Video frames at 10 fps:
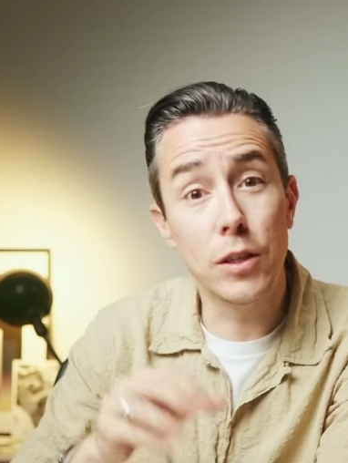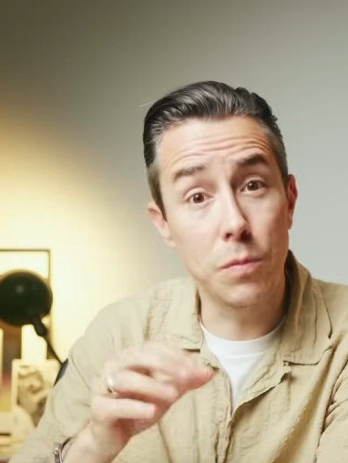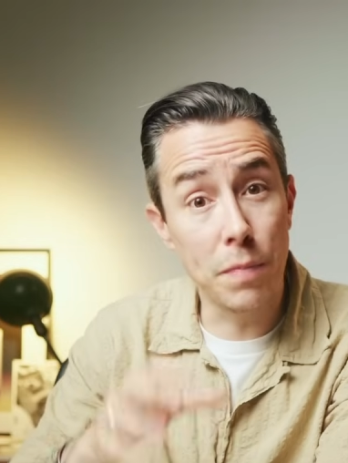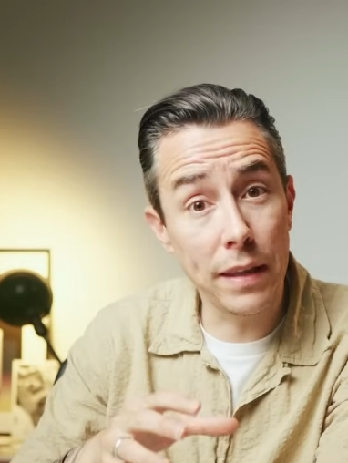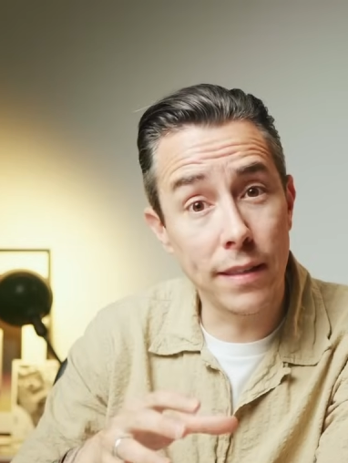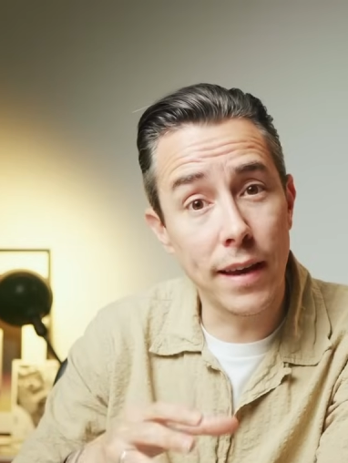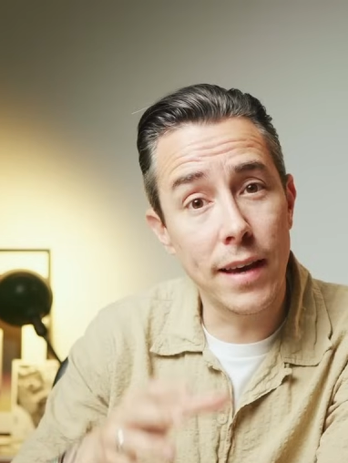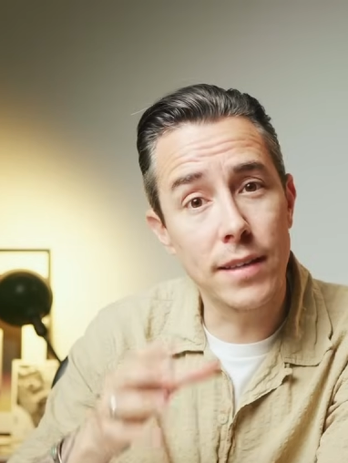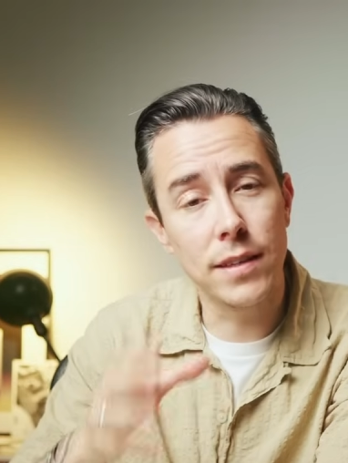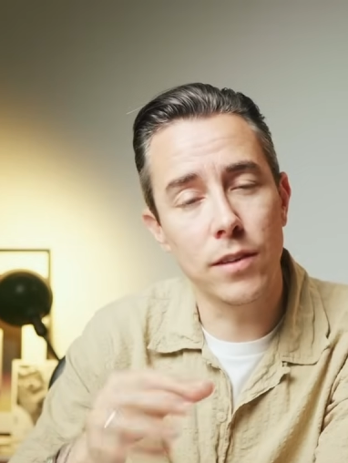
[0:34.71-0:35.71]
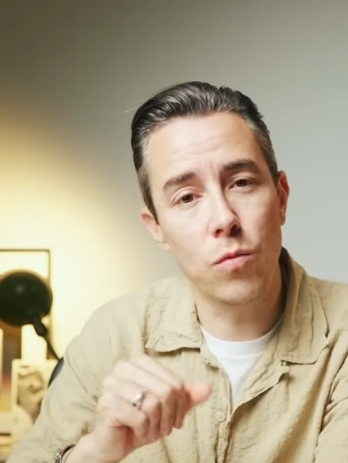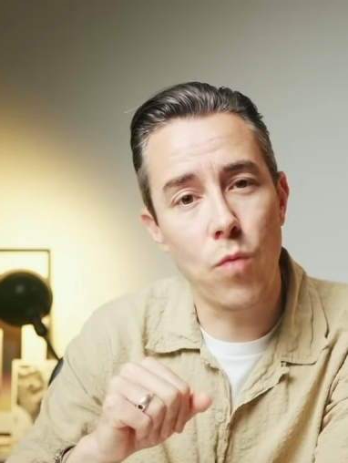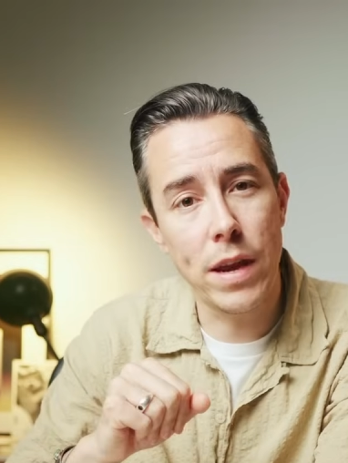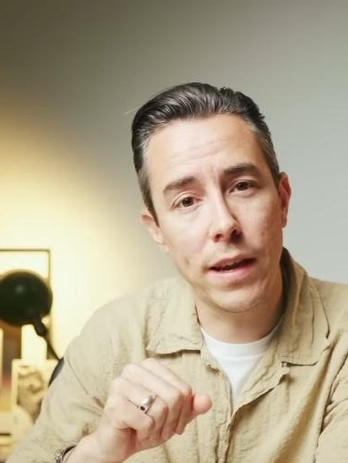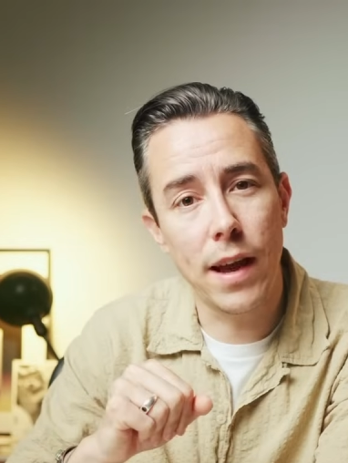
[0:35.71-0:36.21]
It's been there since
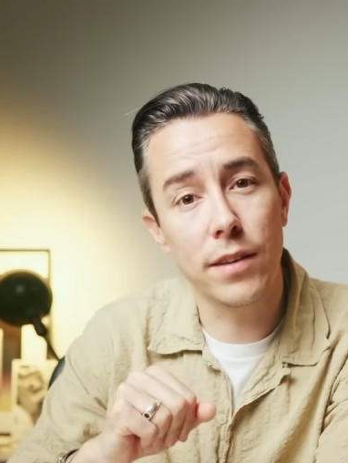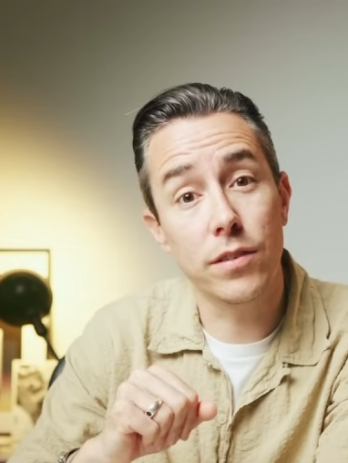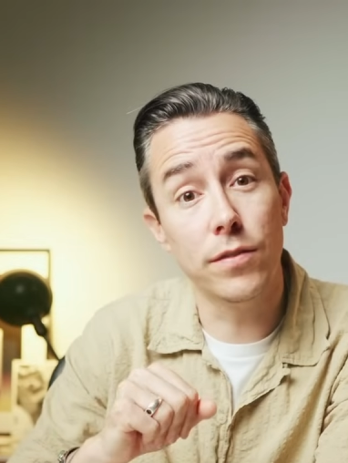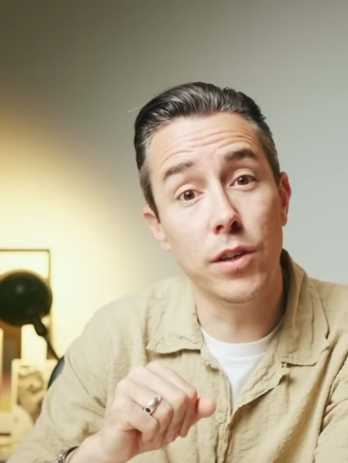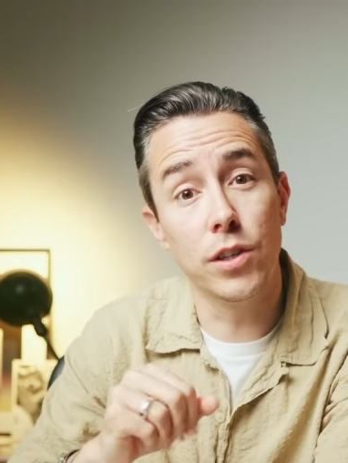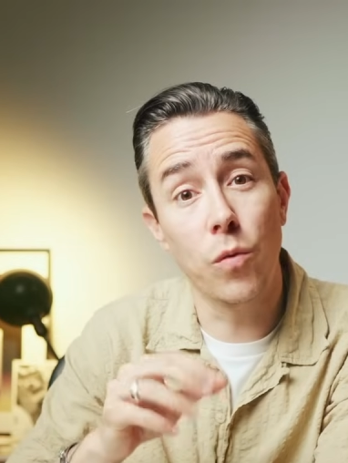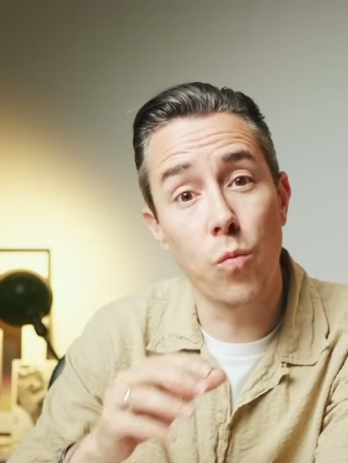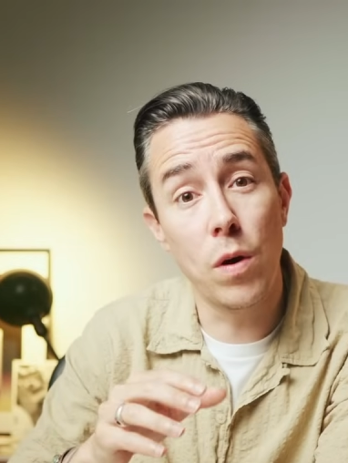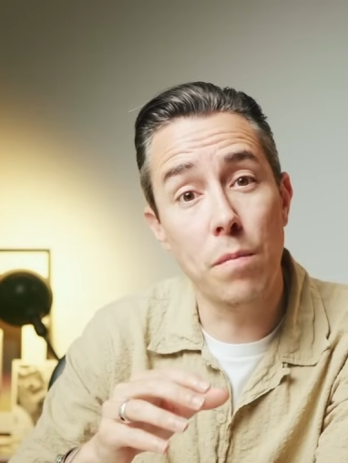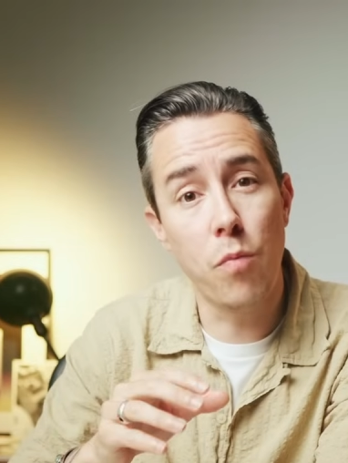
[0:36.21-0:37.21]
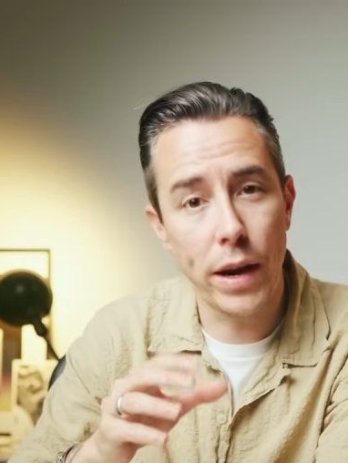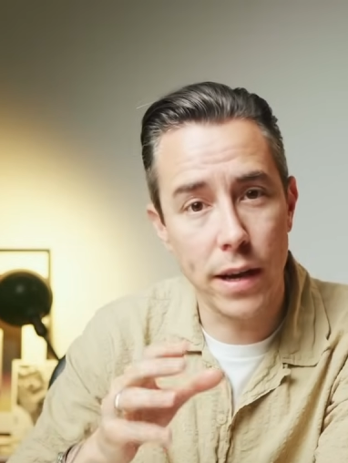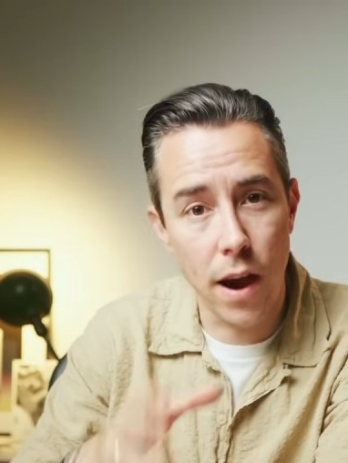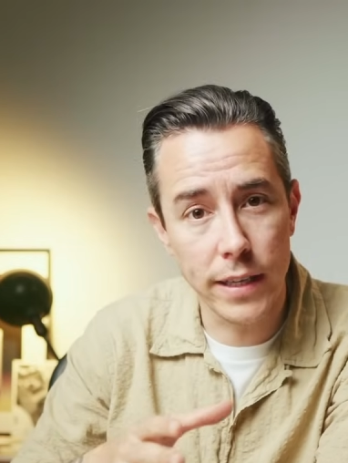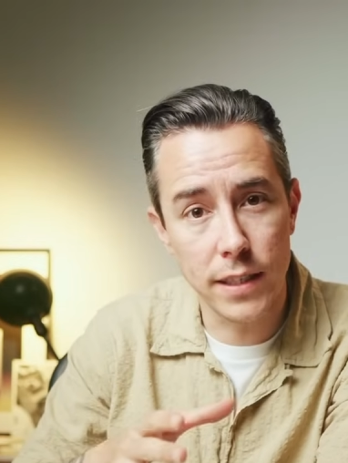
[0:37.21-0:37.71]
Raycast version
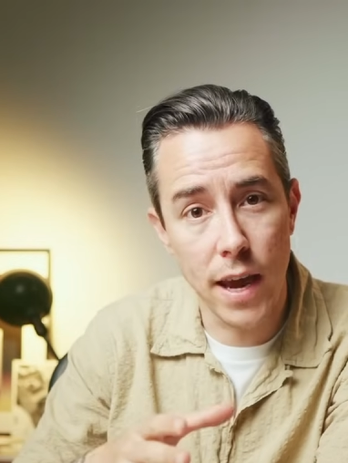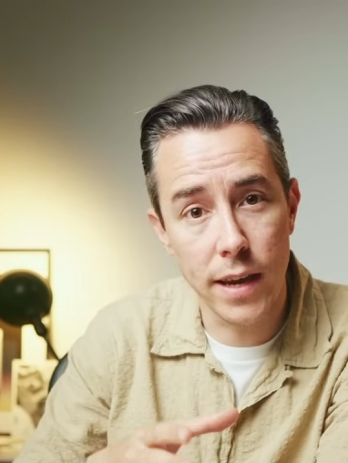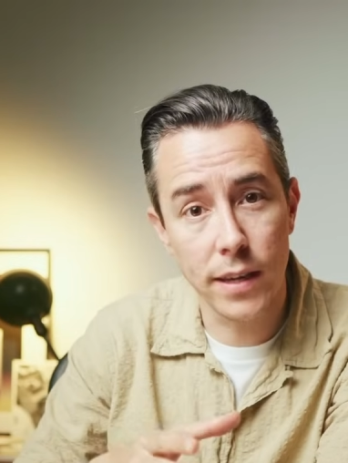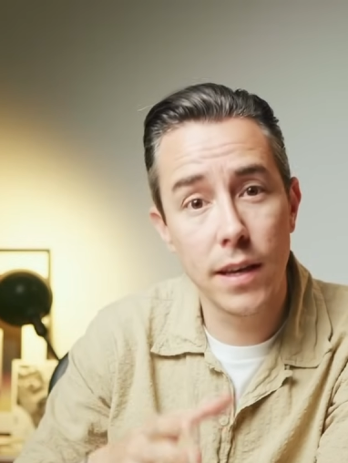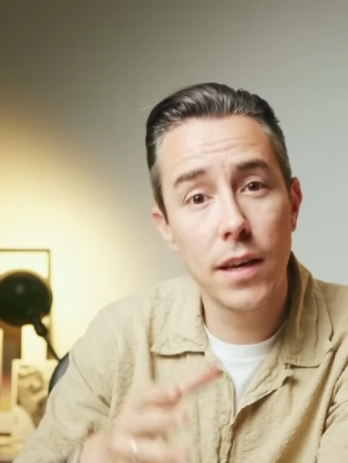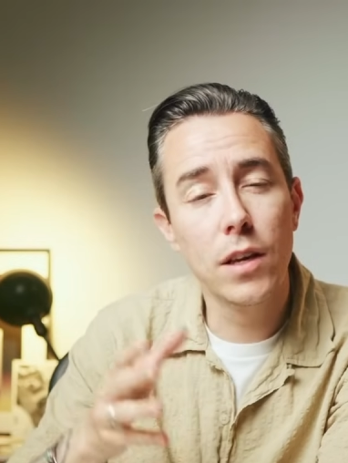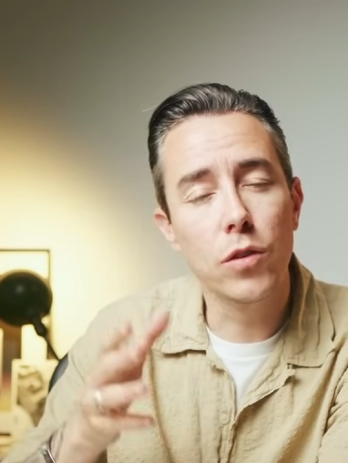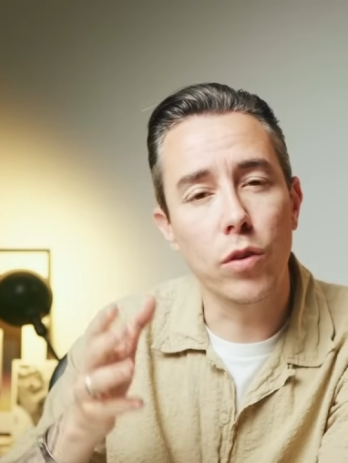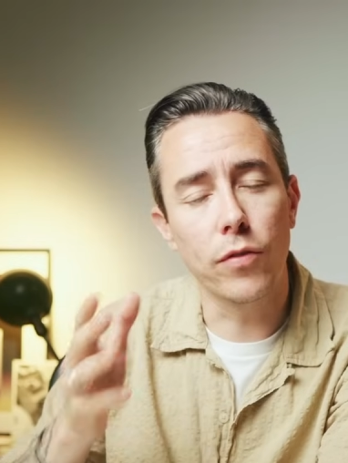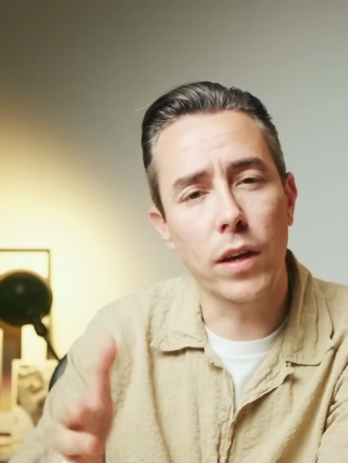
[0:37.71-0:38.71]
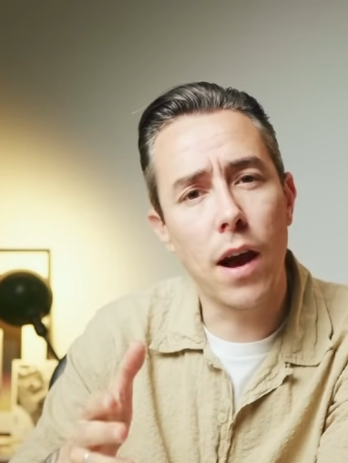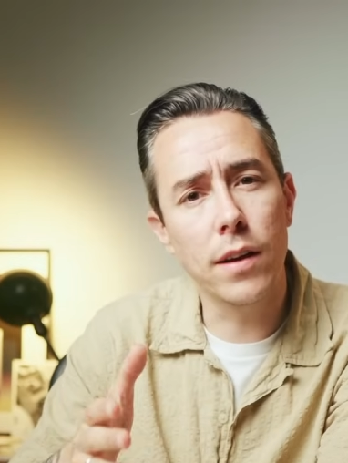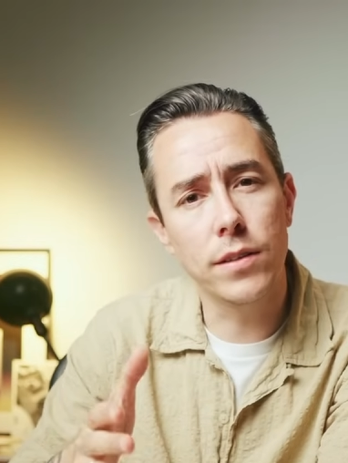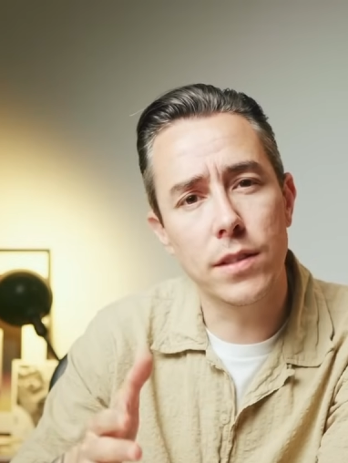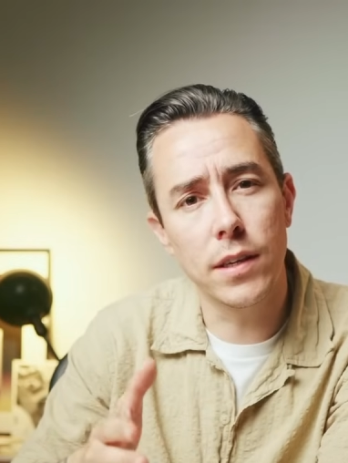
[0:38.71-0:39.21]
1.98, so if you
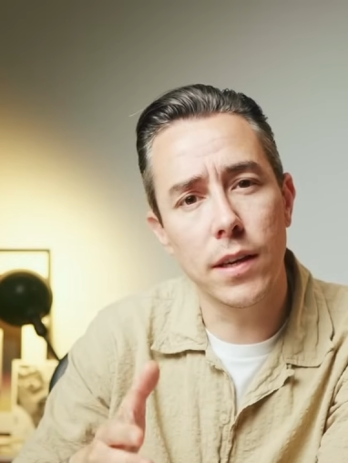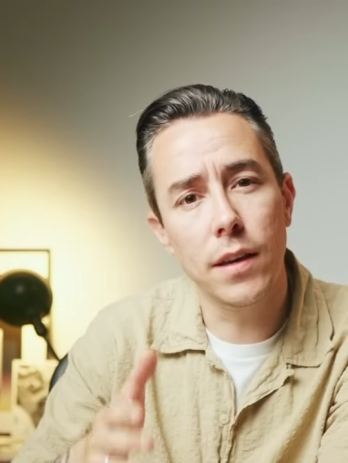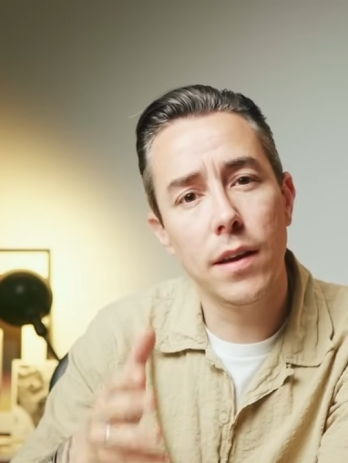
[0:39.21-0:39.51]
can't see it,